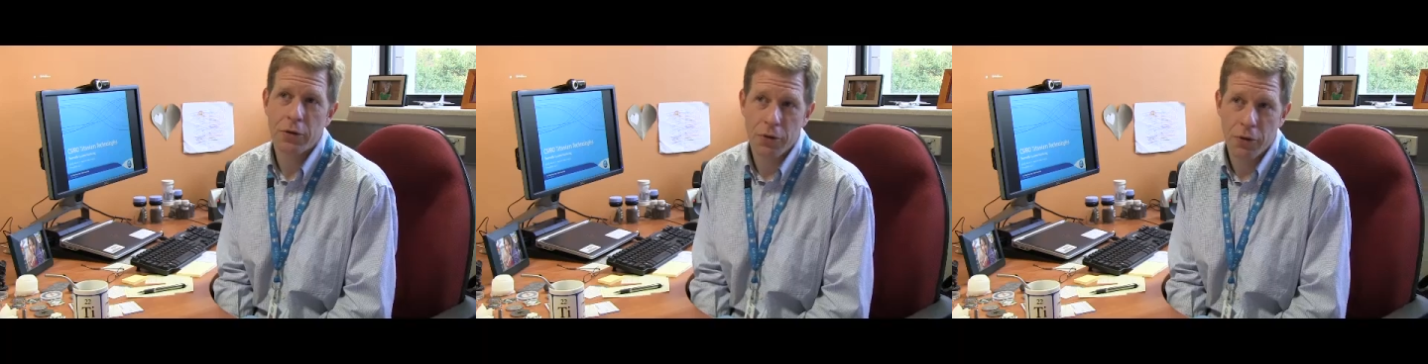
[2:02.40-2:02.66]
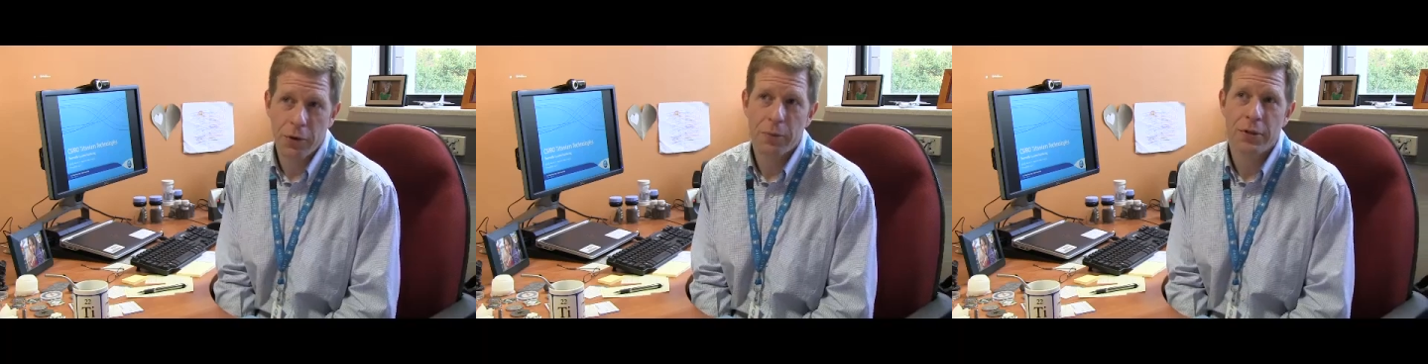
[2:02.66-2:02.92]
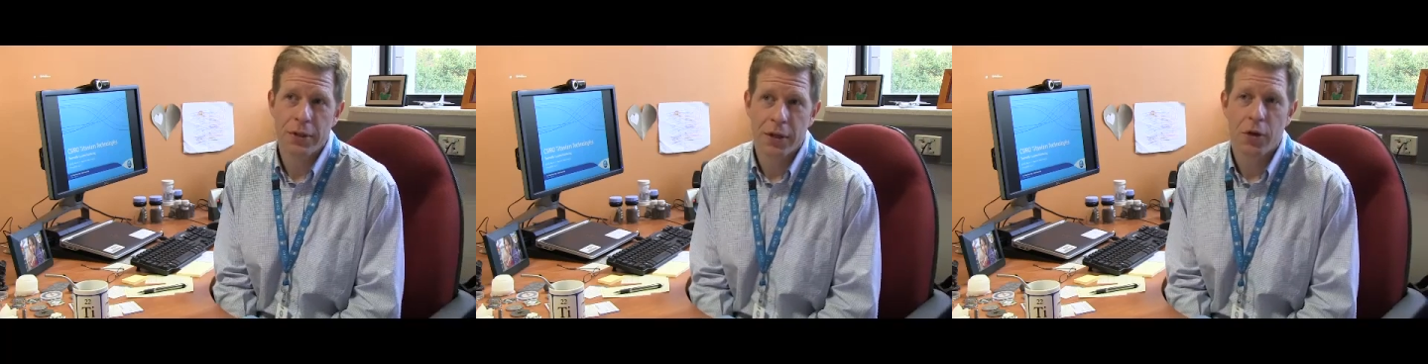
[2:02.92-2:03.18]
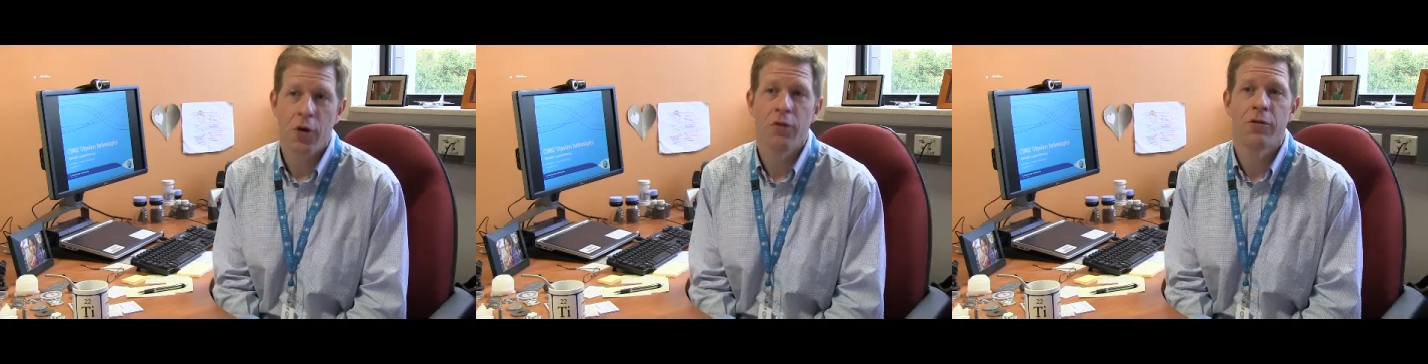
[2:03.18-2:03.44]
to
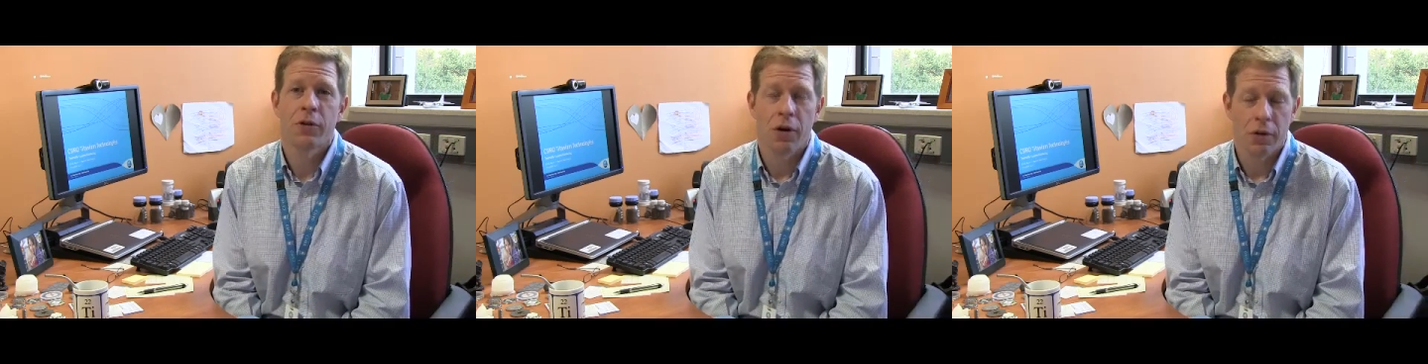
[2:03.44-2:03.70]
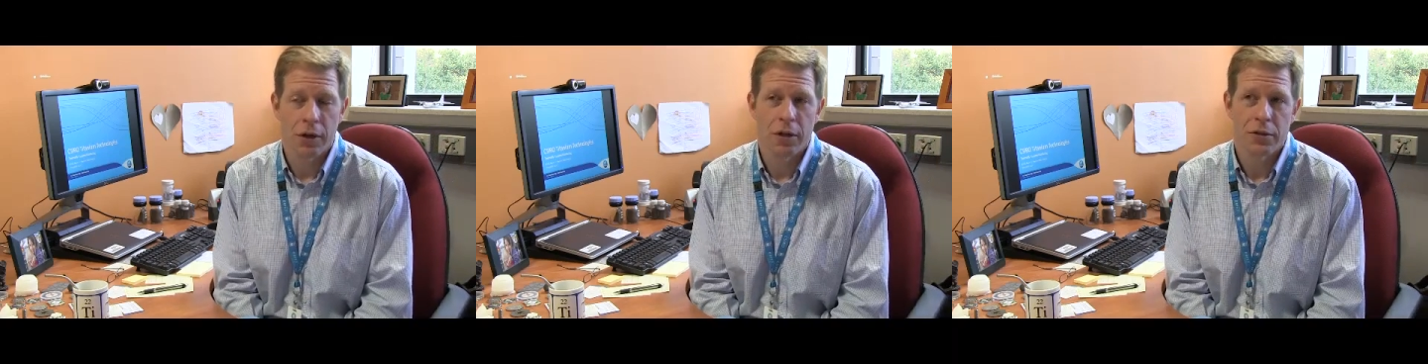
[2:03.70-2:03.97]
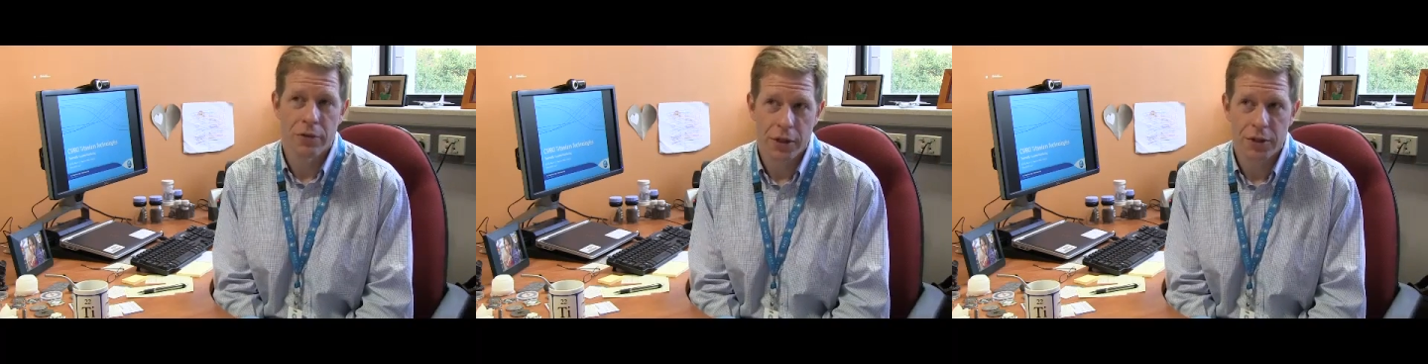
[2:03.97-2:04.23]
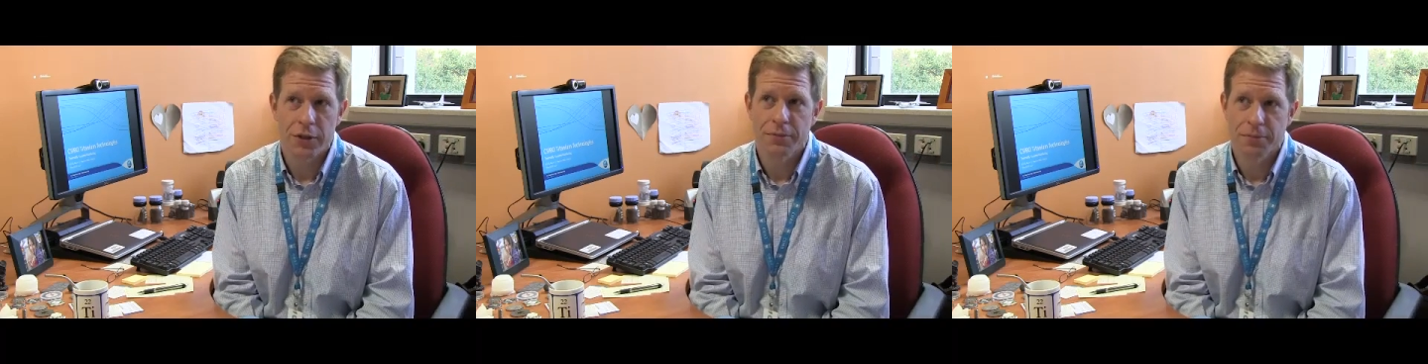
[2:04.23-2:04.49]
30% overall cost
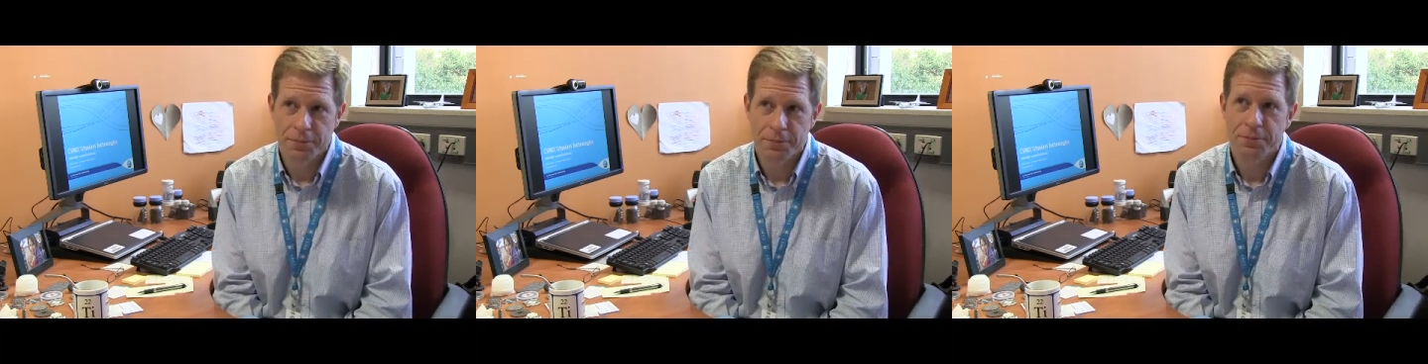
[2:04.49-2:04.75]
reduction.